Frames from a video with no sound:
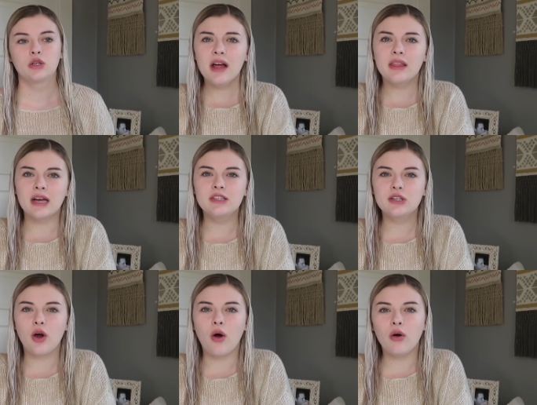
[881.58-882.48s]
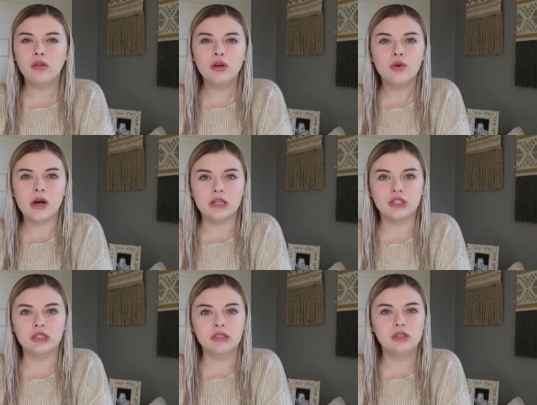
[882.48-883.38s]
But that's all the
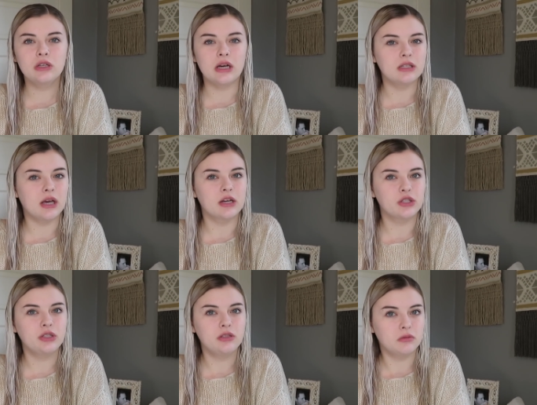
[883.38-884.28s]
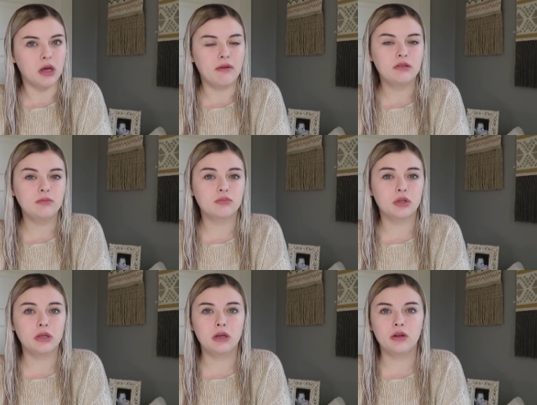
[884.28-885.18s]
questions. You guys actually left some
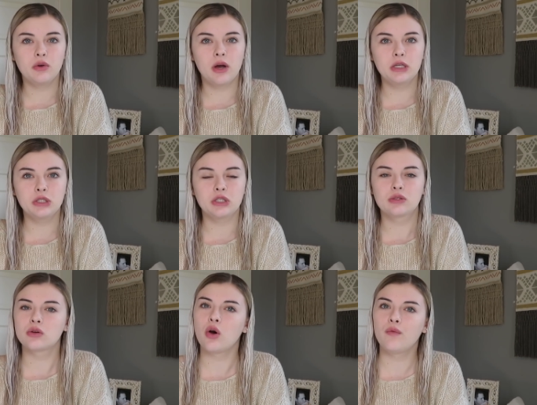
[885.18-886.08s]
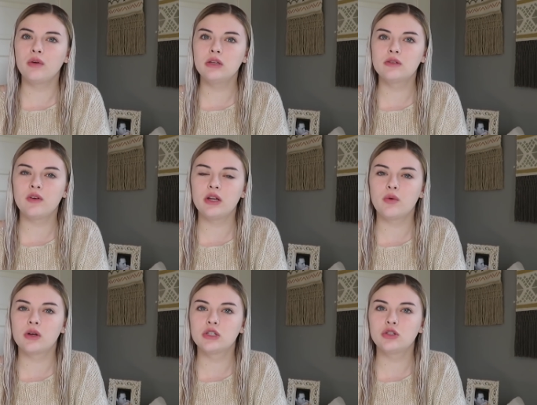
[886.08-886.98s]
pretty good questions. Hopefully this
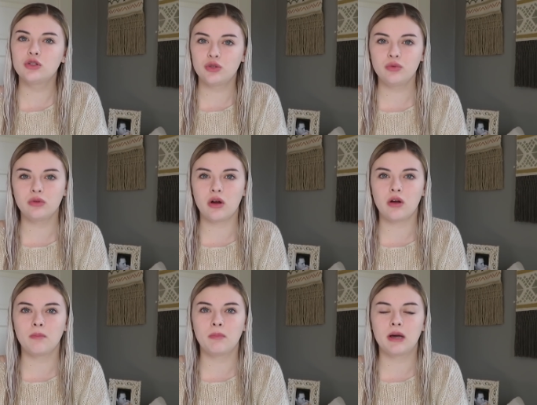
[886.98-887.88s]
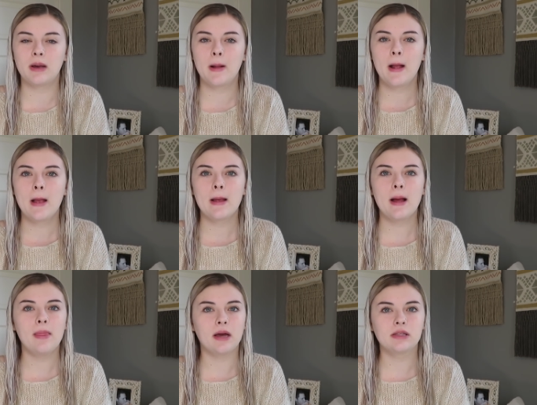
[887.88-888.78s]
video wasn't too long, but
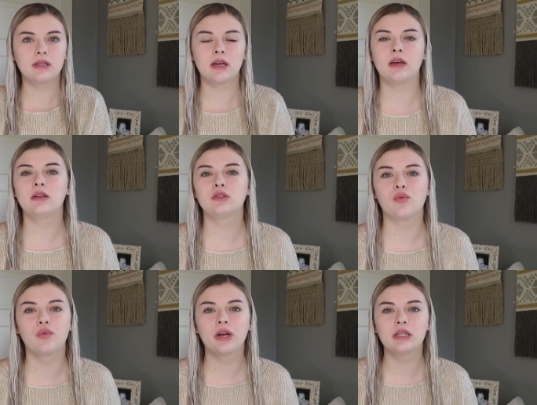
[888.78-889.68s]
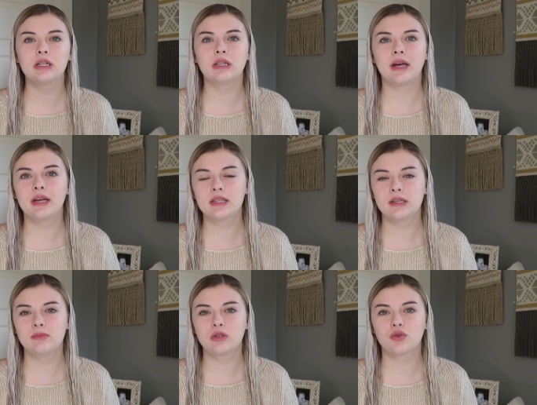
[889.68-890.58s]
yeah, that's it. Don't forget to like and
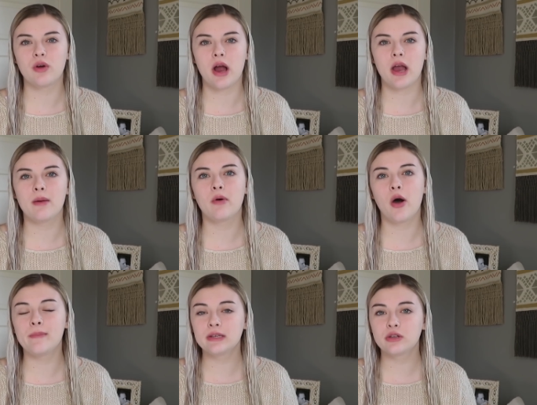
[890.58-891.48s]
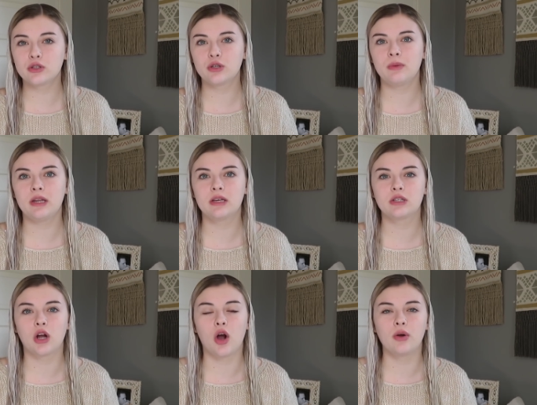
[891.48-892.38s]
subscribe. All my social medias
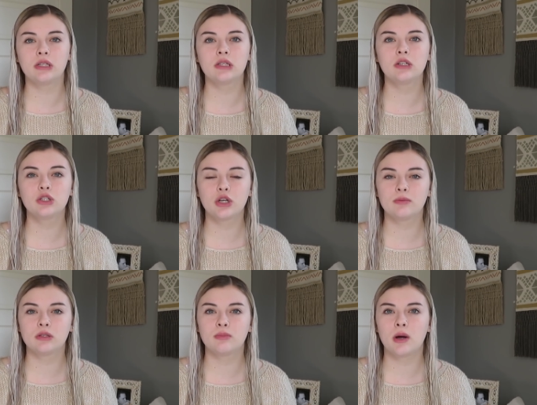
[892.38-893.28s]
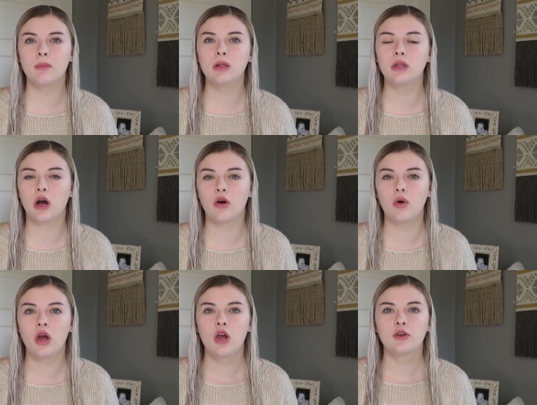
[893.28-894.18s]
are always in the description bar below,